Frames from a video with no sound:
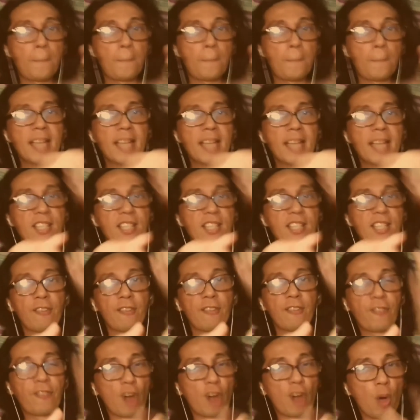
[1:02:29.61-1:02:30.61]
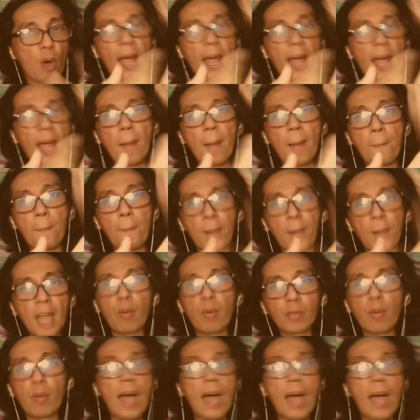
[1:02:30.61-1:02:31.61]
Pace, flow, and
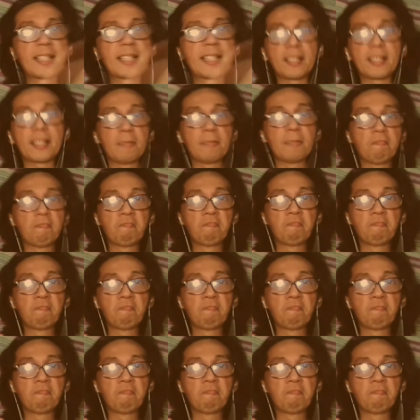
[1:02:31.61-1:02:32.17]
plot-wise,